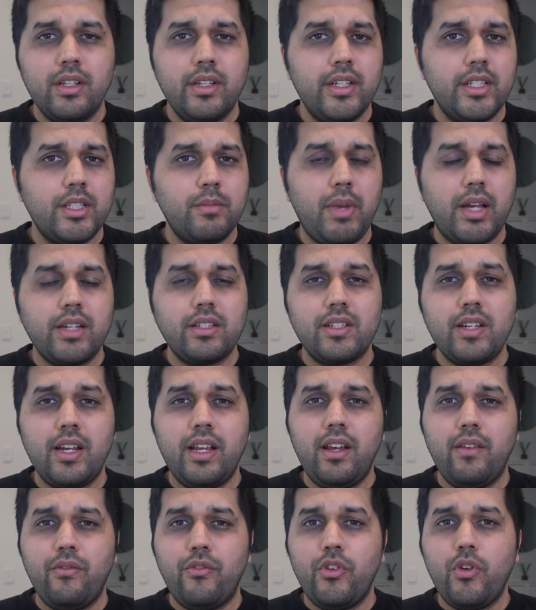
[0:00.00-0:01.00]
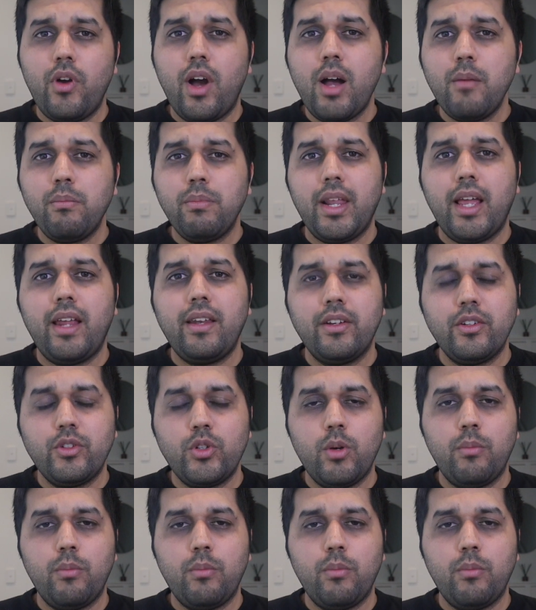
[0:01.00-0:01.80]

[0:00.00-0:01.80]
especially if you are planning to